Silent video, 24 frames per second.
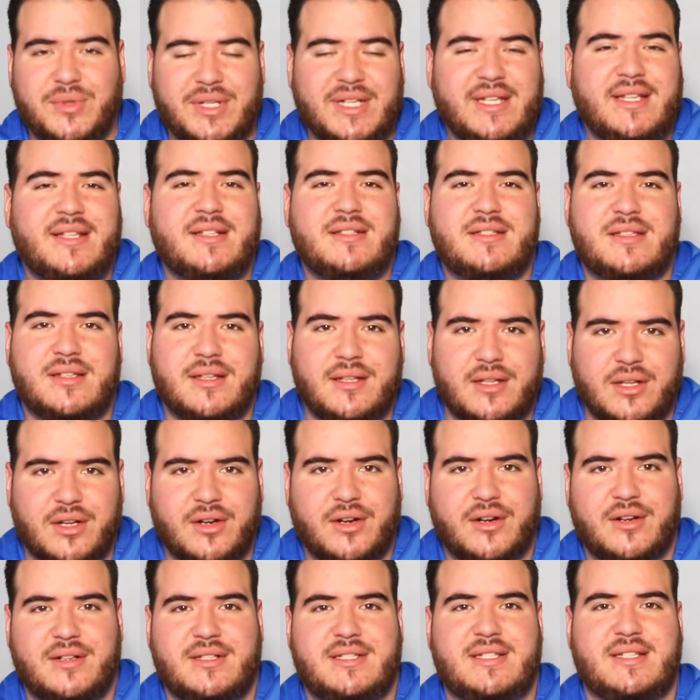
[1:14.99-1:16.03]
need to
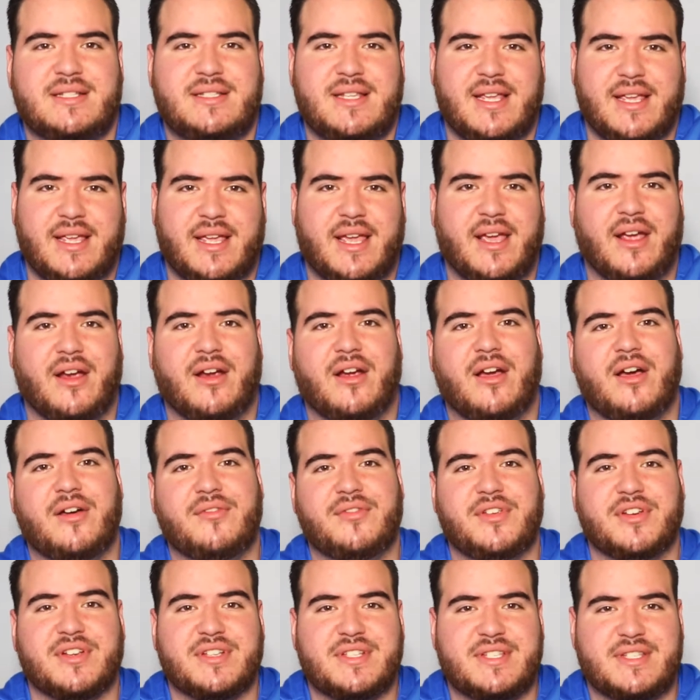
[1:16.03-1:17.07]
learn to take care of
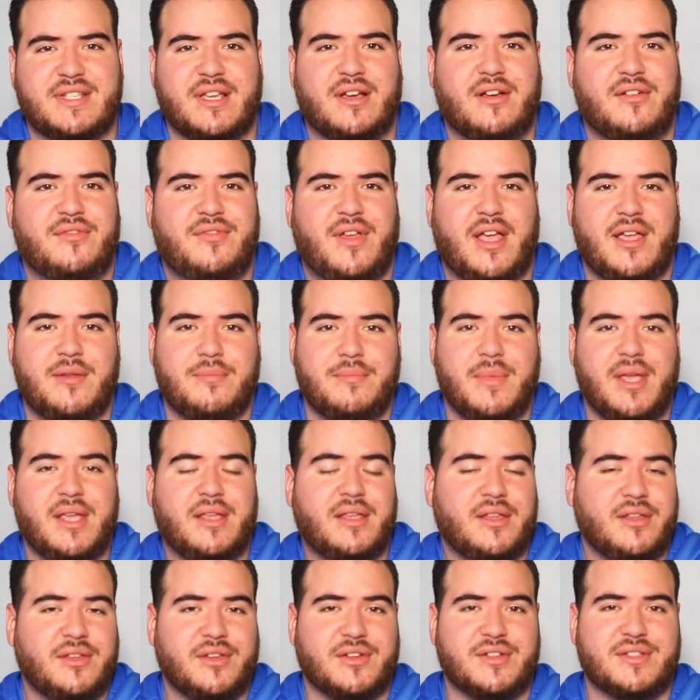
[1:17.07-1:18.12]
yourself and
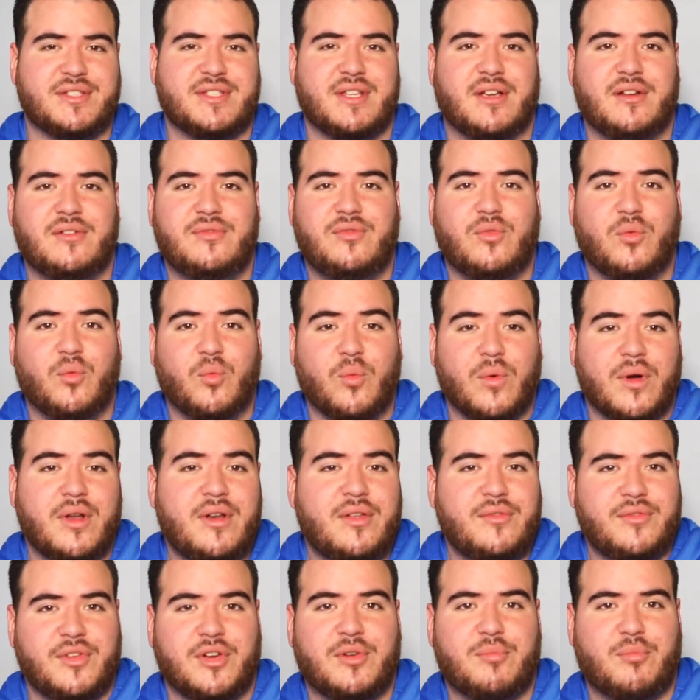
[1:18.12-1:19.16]
making yourself one
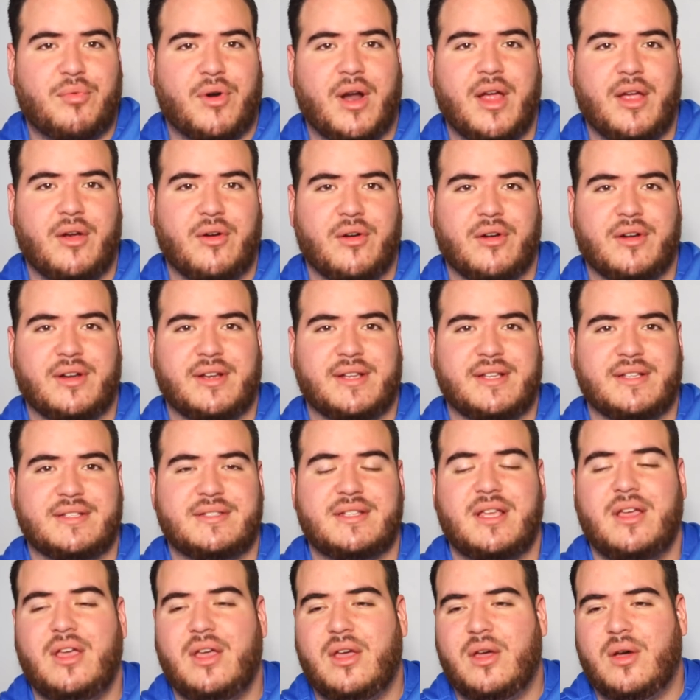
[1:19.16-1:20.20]
of your
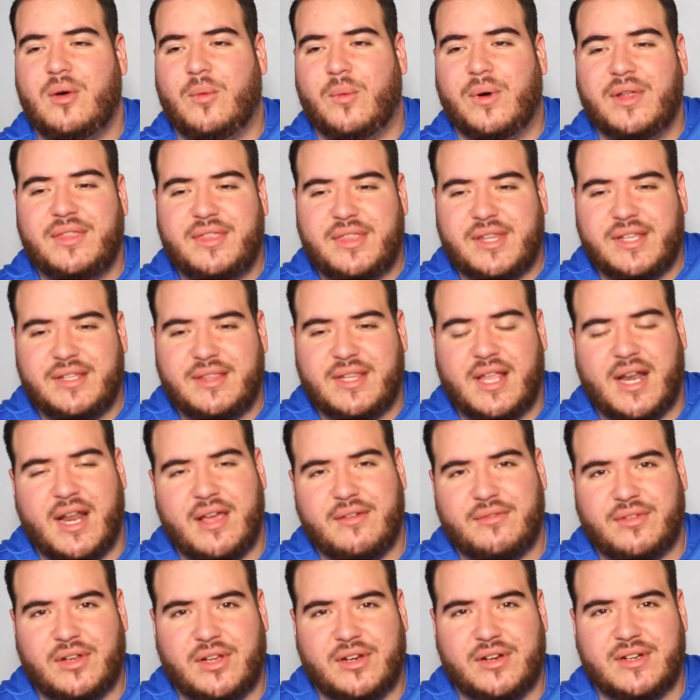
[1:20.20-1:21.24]
priorities. One thing that
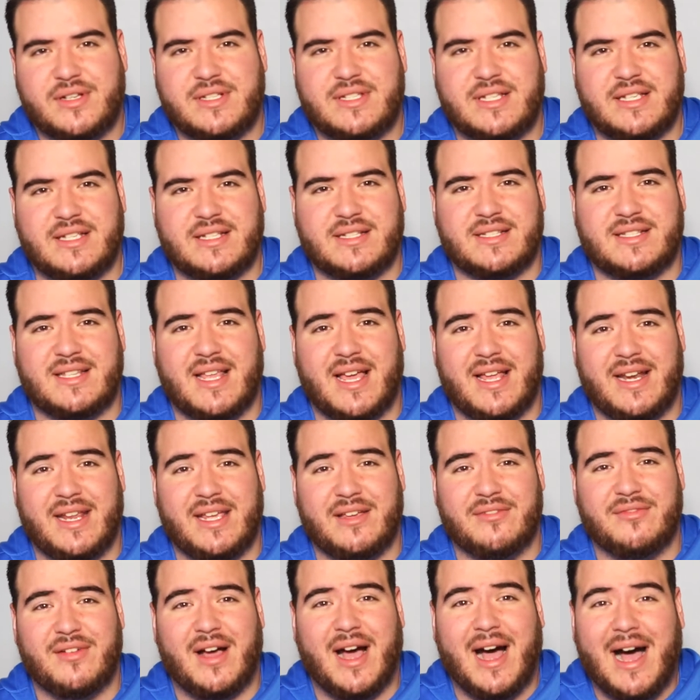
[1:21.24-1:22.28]
I've learned is that
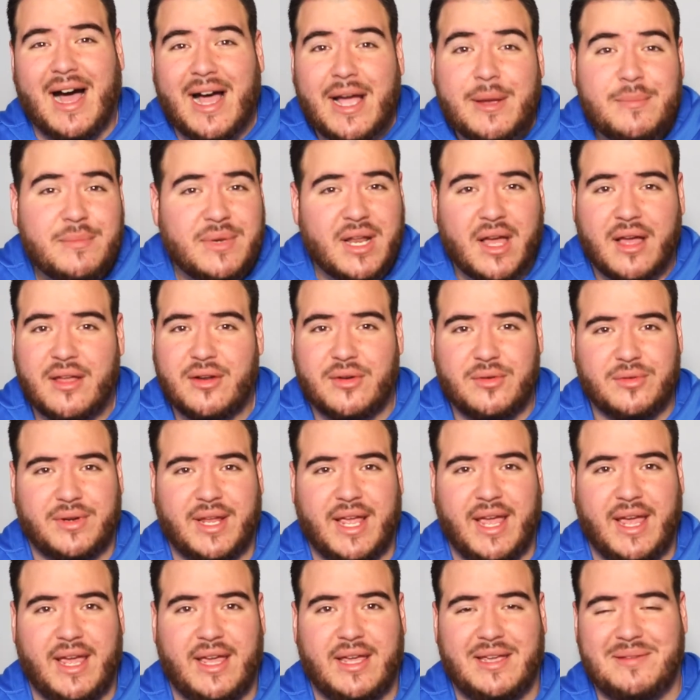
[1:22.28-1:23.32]
if I'm not
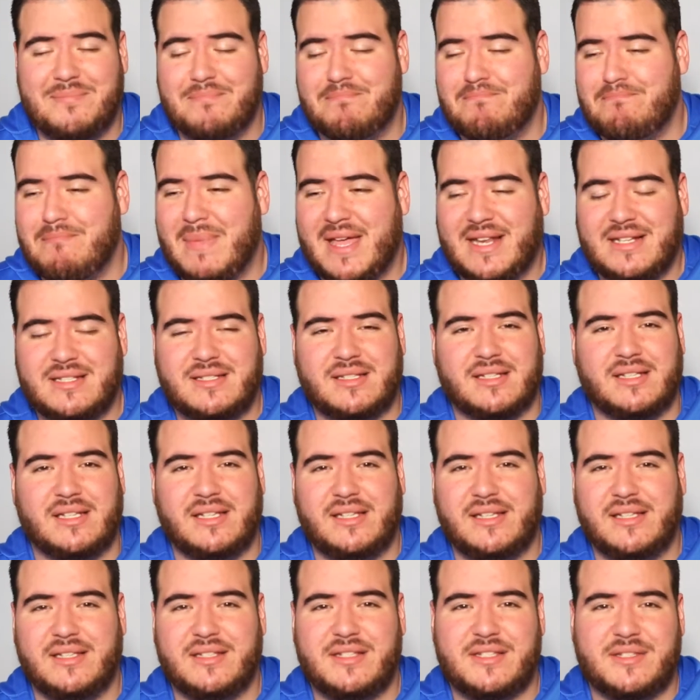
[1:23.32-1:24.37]
okay
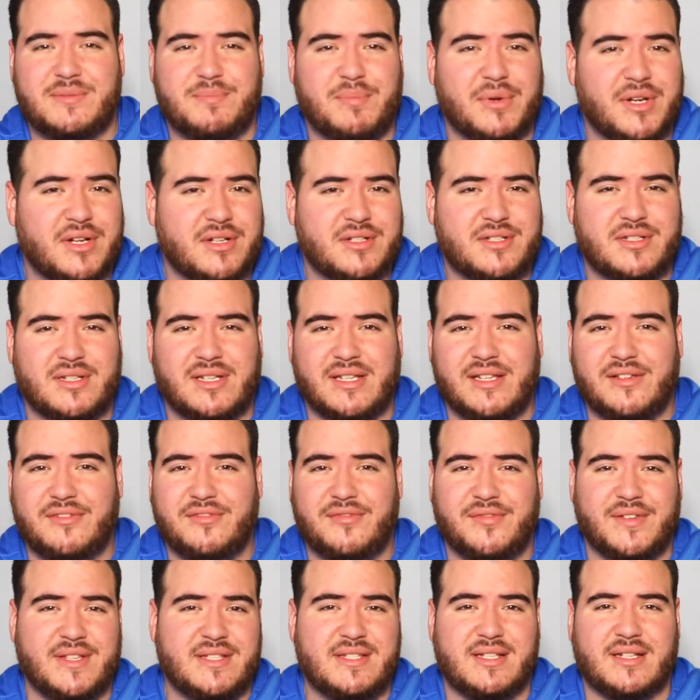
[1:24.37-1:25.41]
mentally, spiritually,
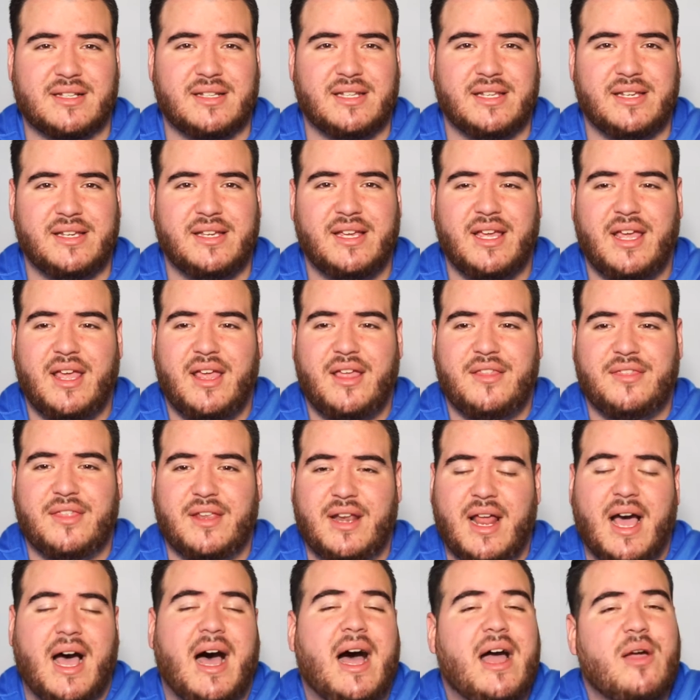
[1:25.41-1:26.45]
physically,
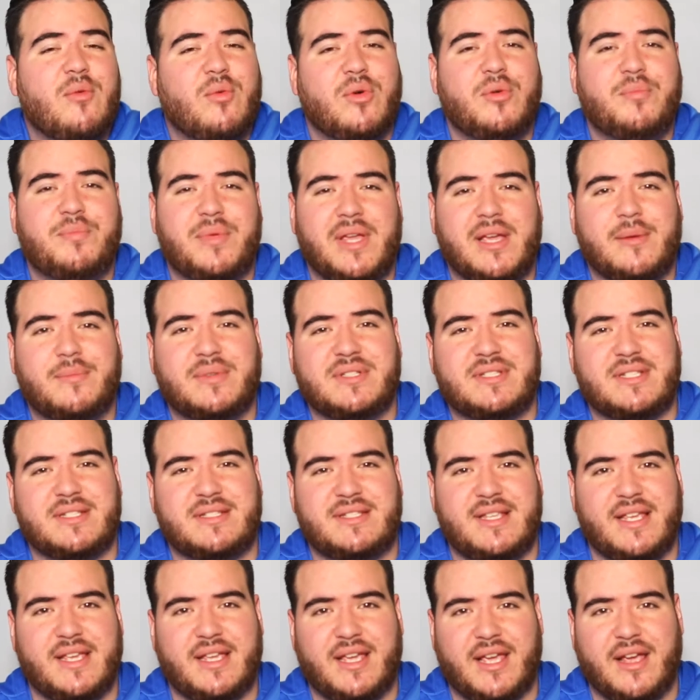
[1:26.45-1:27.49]
then I won't be able to
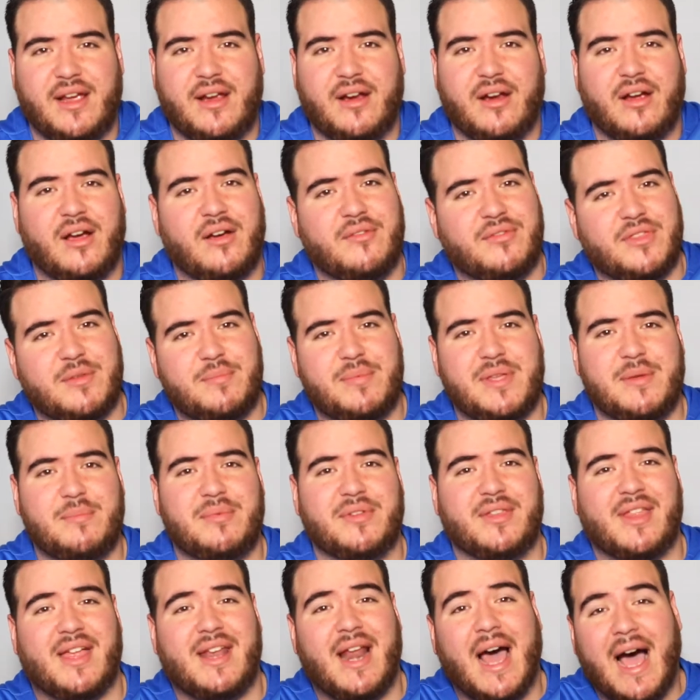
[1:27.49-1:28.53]
take care of the
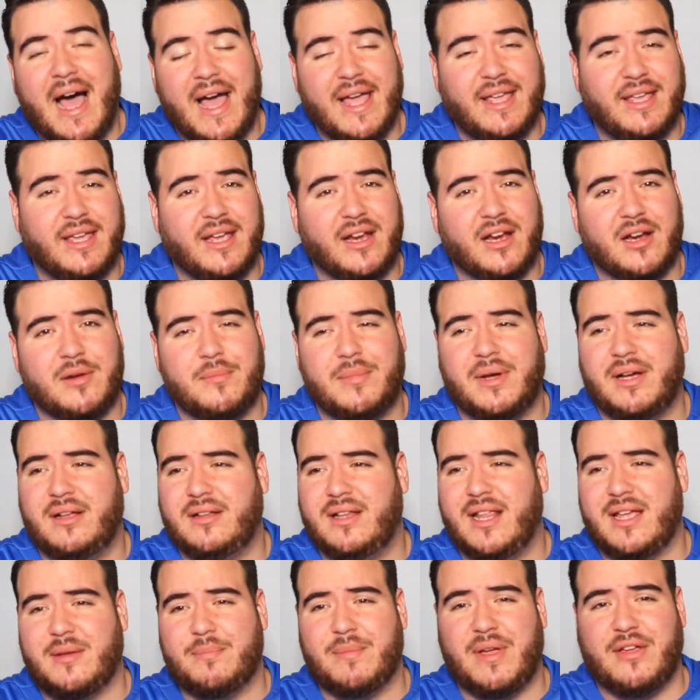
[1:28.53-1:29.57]
people that I care about,
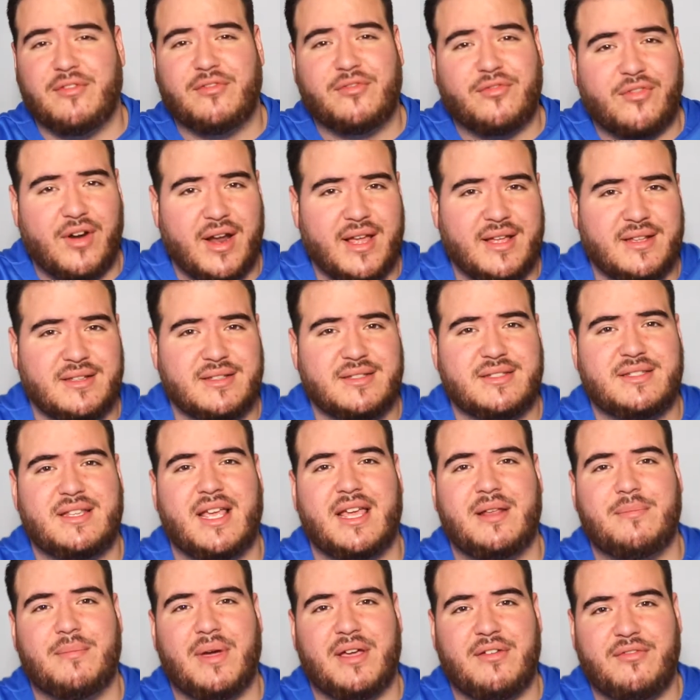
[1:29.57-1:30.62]
like my friends
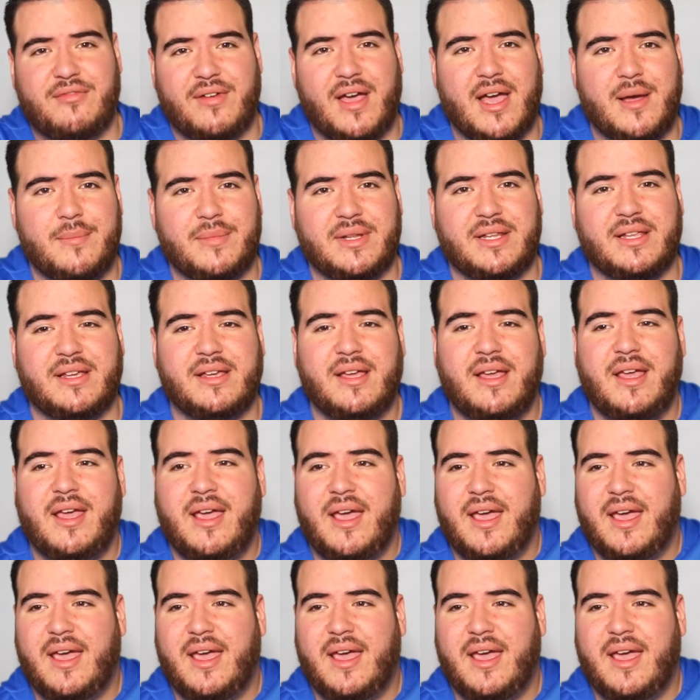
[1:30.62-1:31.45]
and my family.